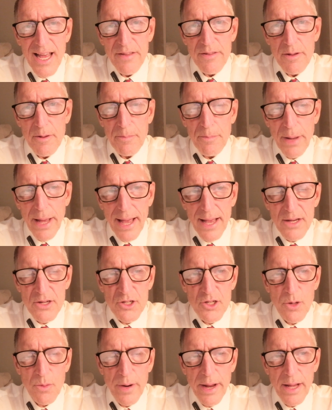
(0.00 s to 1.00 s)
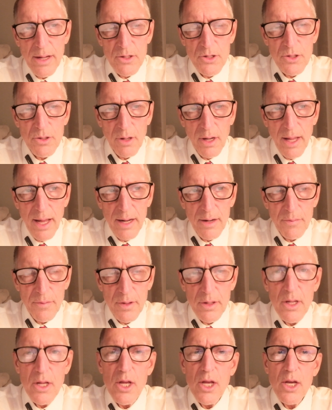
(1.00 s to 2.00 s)
they've been passed around to a lot of
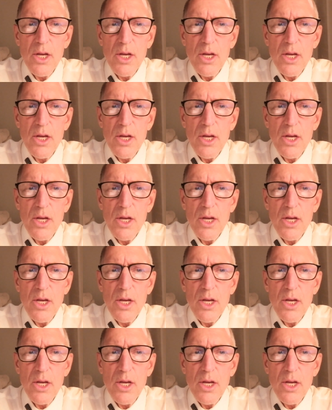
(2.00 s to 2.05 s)
the